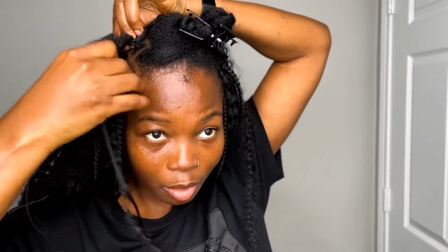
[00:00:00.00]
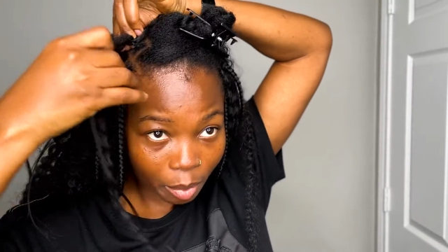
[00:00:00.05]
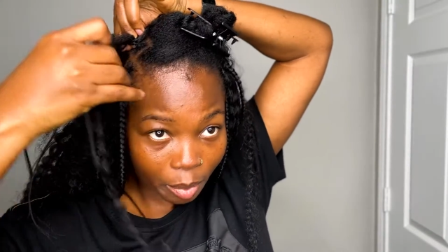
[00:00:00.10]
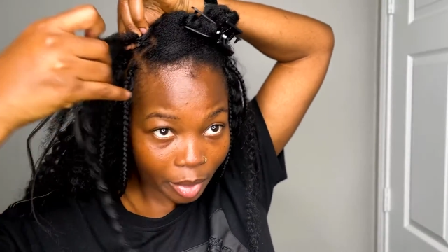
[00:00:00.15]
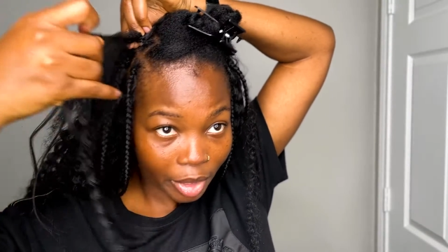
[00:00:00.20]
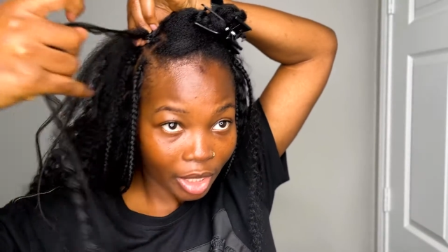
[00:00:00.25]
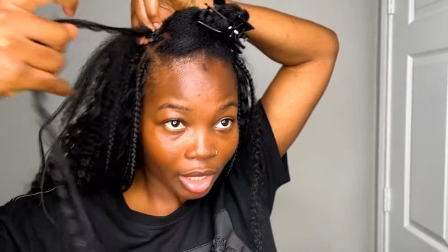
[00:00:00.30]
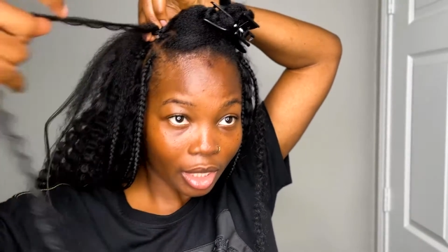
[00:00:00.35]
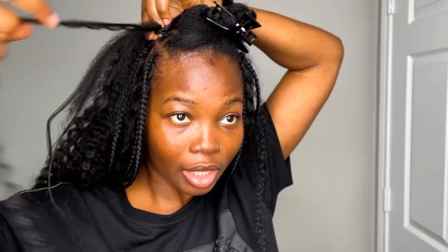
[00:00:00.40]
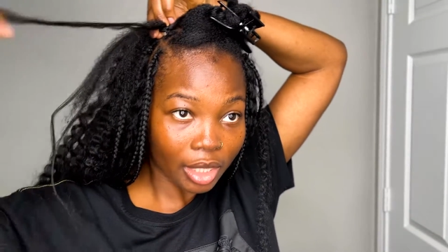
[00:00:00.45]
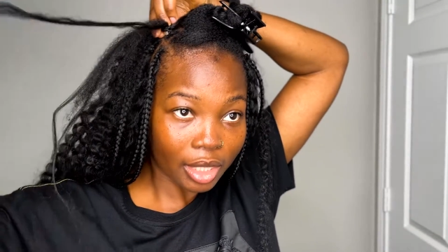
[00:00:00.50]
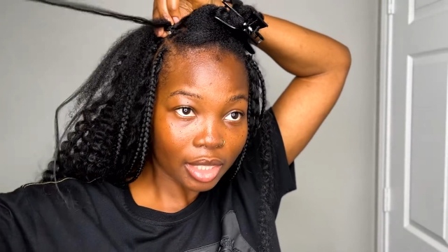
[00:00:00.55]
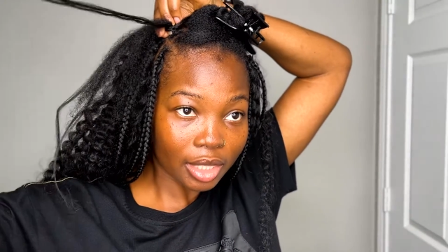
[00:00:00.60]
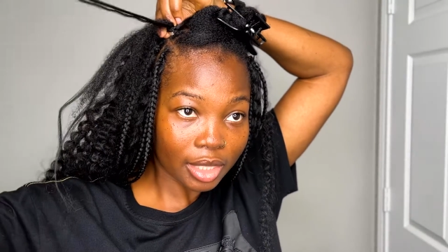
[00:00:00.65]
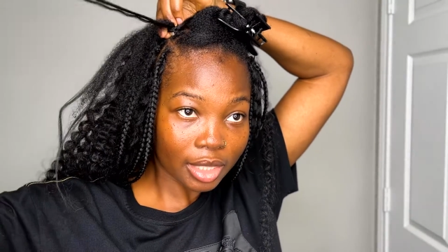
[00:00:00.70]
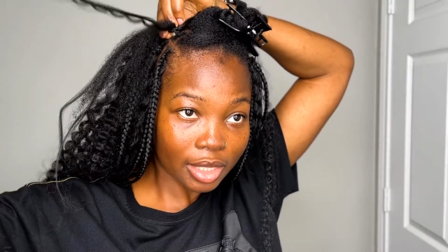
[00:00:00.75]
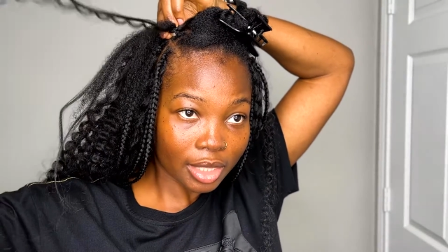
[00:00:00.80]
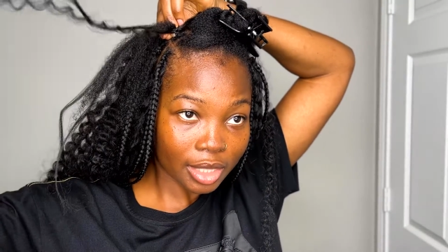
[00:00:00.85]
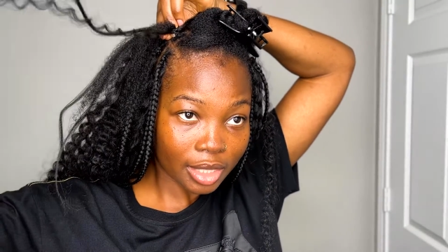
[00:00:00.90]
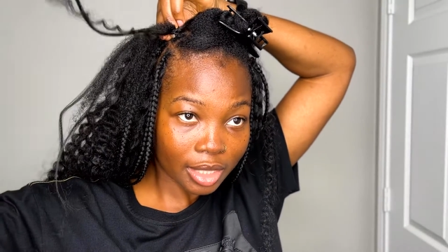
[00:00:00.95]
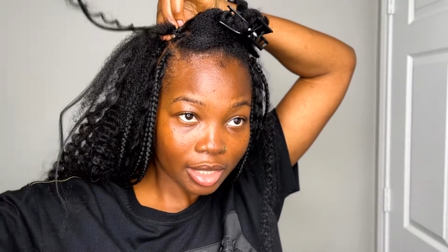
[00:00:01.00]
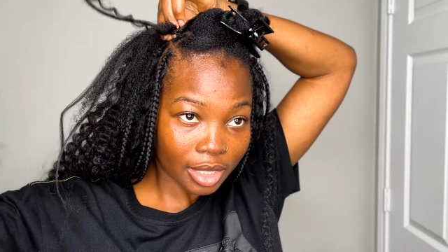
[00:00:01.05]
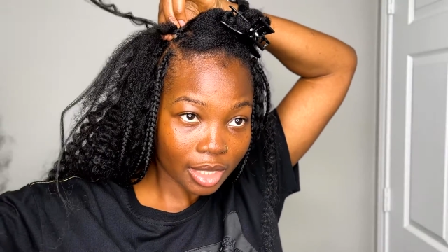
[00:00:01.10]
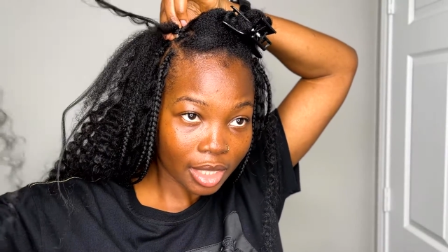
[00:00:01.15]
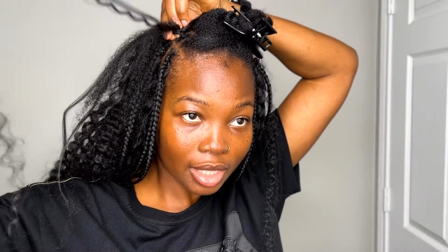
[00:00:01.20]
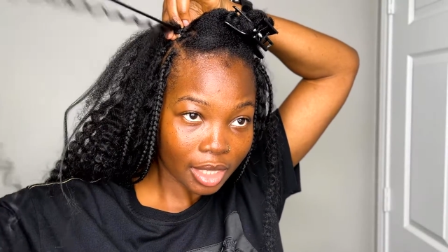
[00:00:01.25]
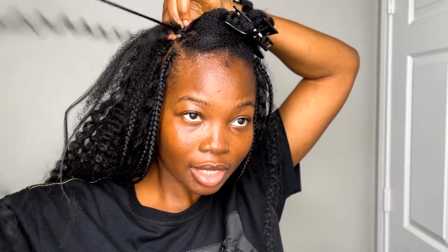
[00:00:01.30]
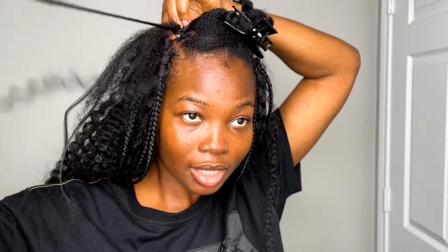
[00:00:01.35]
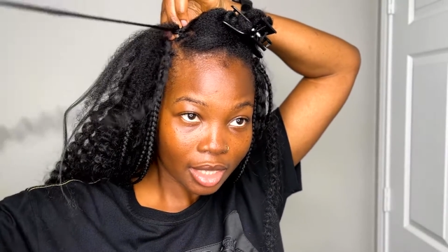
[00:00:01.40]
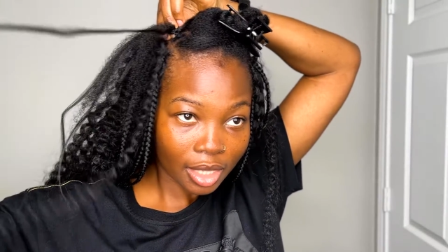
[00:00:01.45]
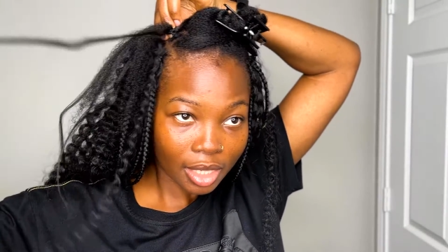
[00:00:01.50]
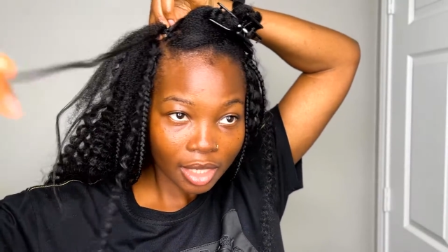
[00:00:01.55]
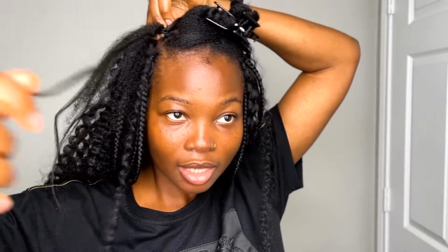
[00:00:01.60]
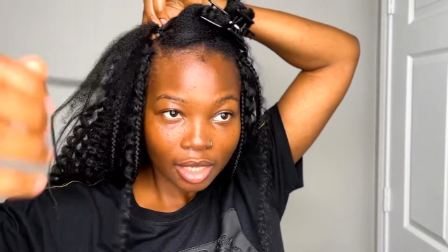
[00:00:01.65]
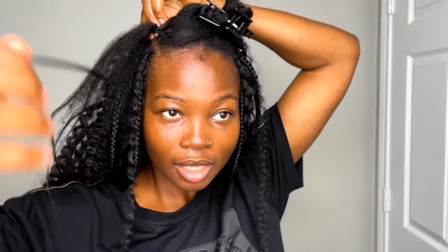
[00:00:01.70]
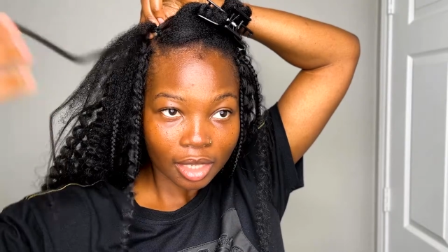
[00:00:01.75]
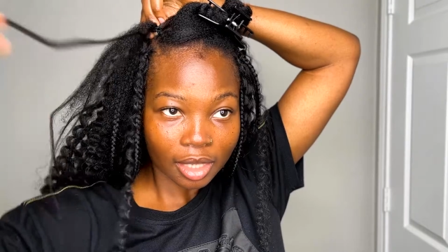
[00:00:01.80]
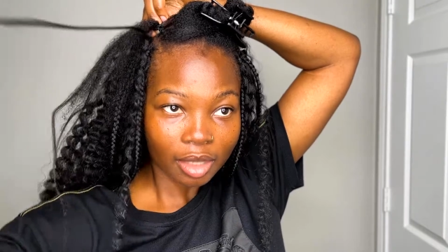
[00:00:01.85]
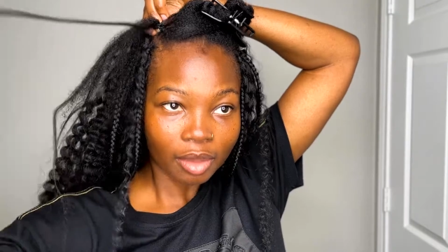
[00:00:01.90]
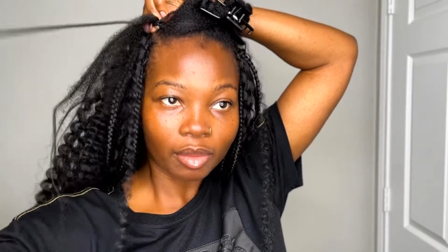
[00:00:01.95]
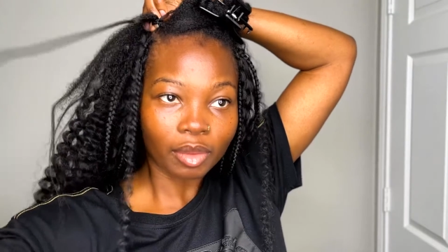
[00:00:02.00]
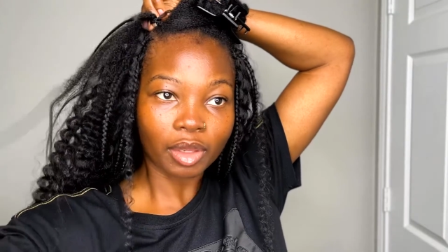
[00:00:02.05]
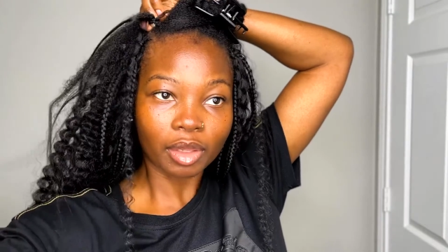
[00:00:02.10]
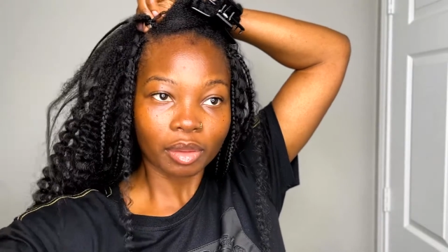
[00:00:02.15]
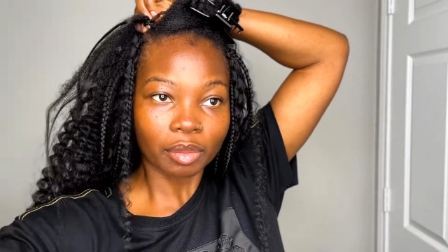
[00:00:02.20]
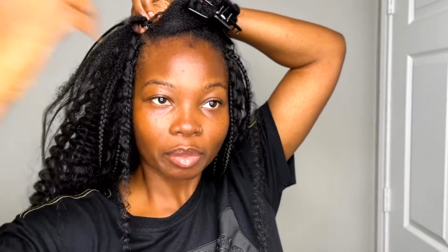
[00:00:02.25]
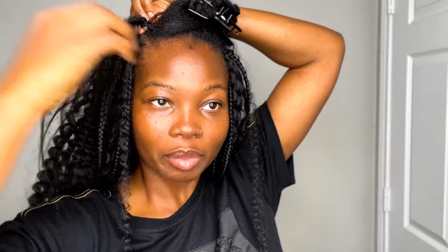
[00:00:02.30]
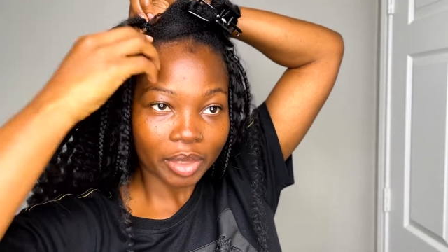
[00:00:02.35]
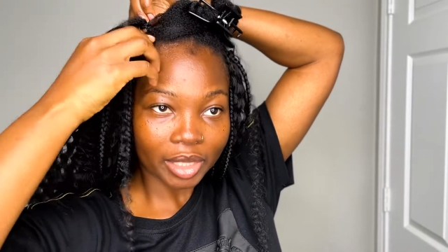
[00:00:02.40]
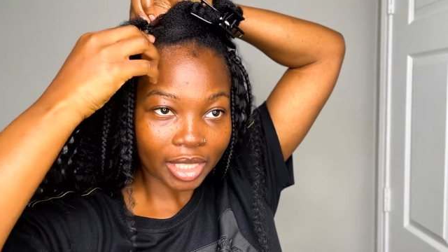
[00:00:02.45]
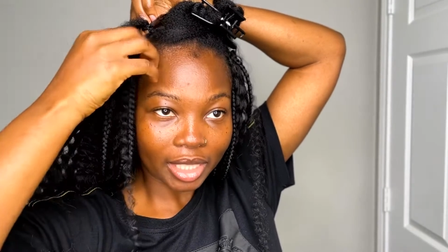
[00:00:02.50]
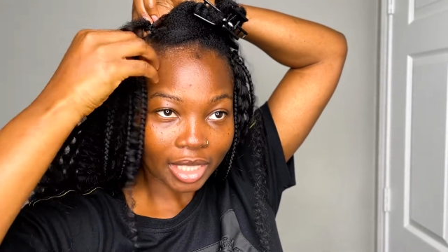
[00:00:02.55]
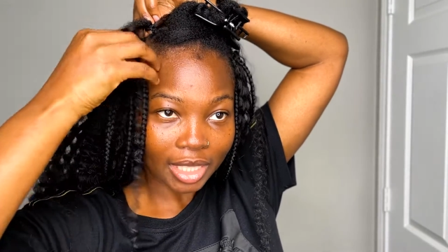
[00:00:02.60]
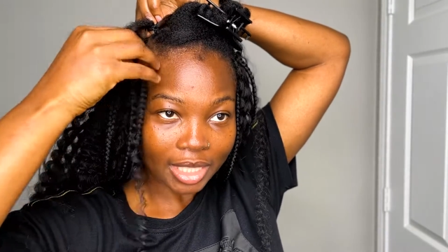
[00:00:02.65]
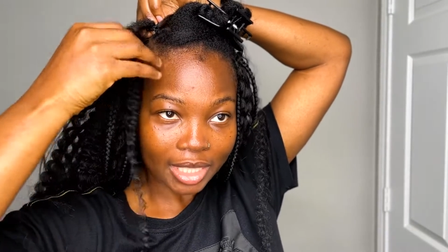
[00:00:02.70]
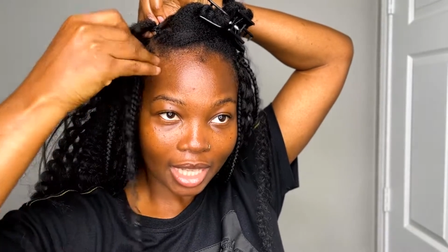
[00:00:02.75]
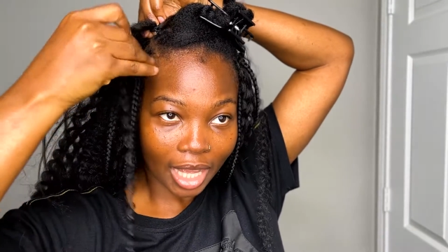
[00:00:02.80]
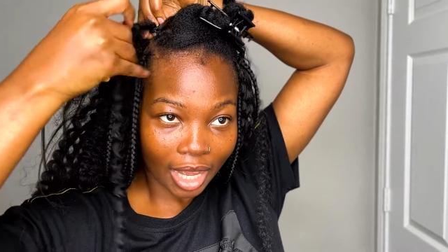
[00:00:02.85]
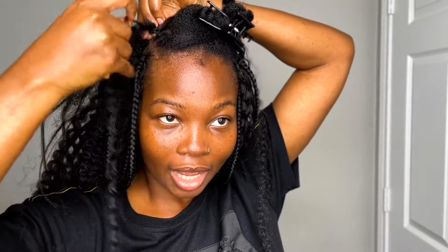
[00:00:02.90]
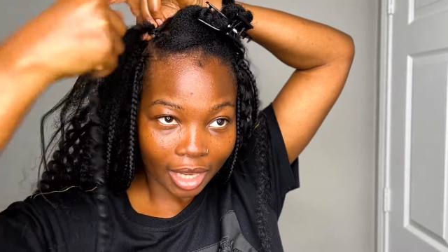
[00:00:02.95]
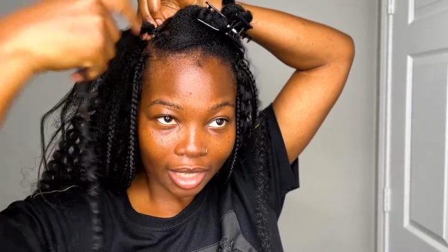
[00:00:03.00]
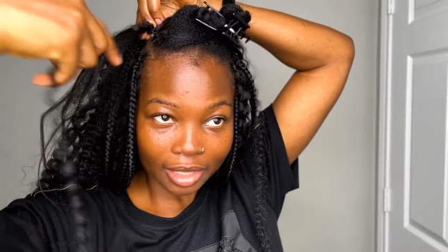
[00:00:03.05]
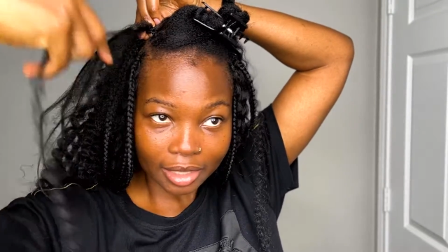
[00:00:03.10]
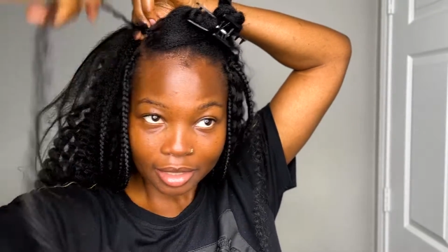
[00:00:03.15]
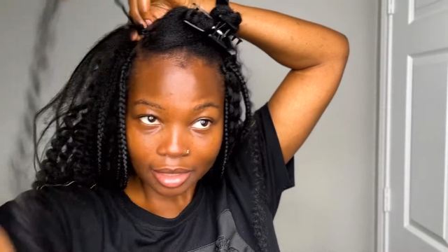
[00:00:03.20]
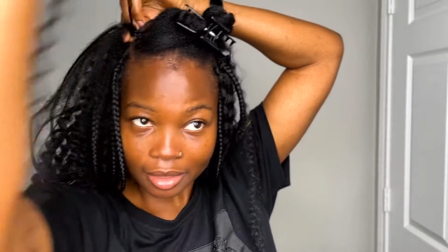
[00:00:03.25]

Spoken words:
piece. Well, put it aside.